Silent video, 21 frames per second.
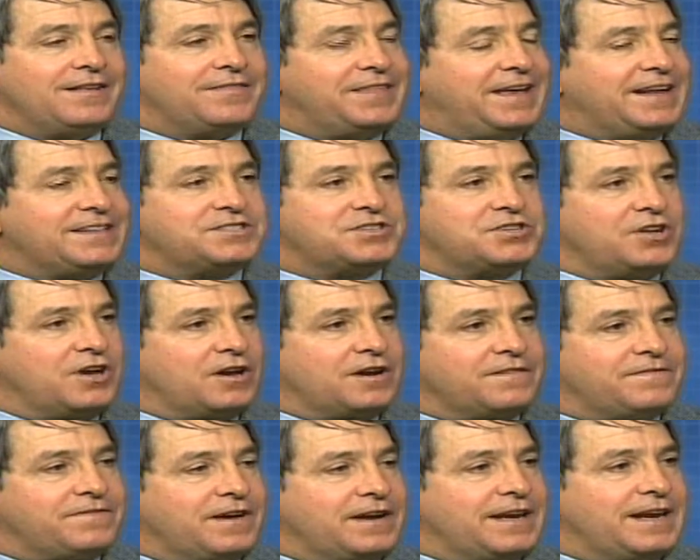That's not
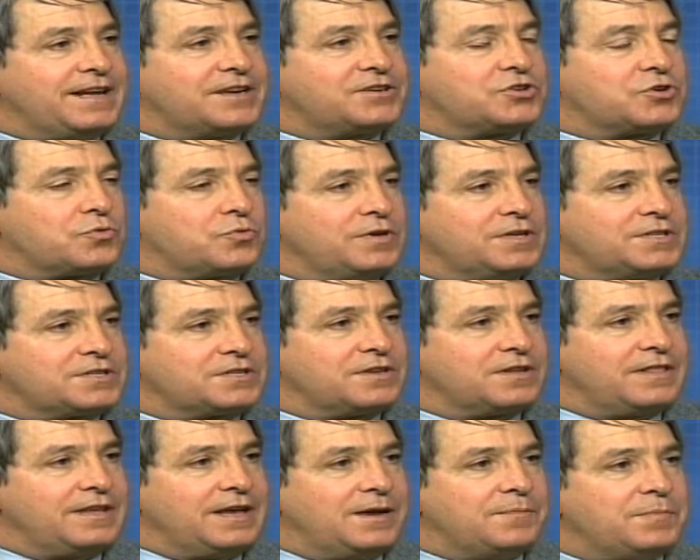a financial risk
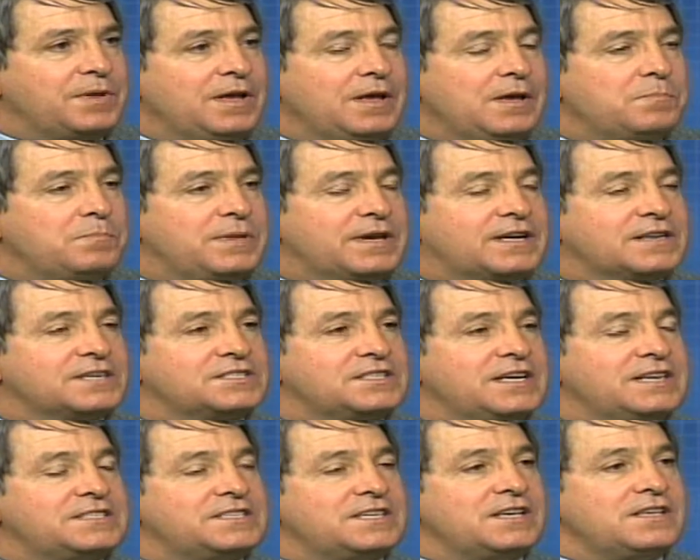to them because
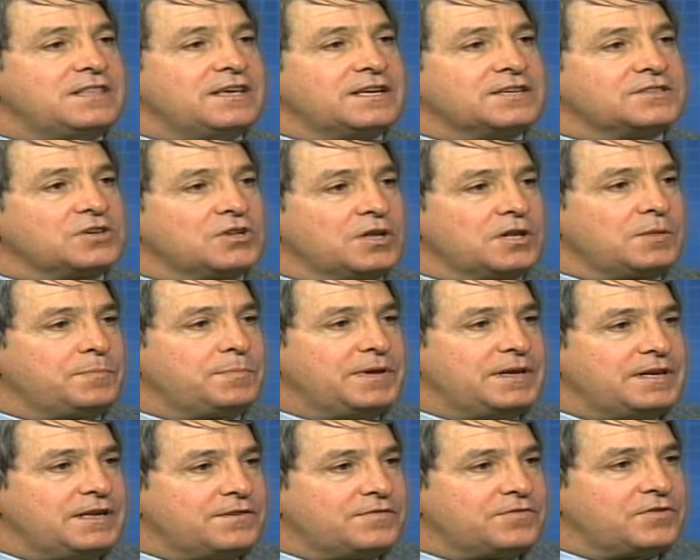they see things a little
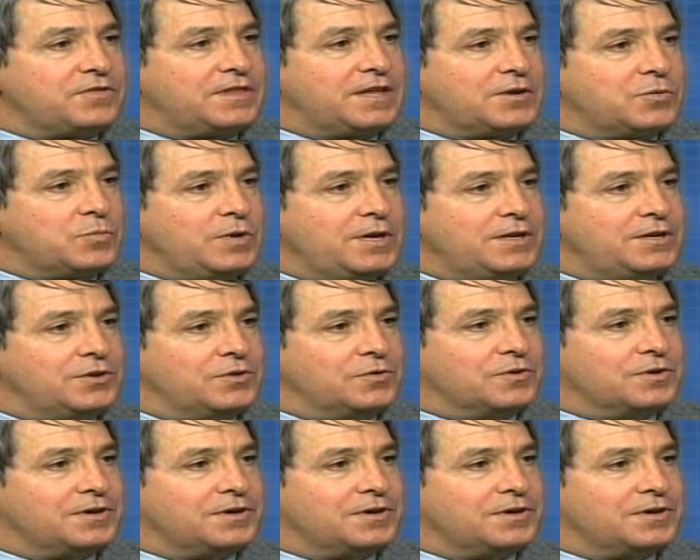bit different than we do.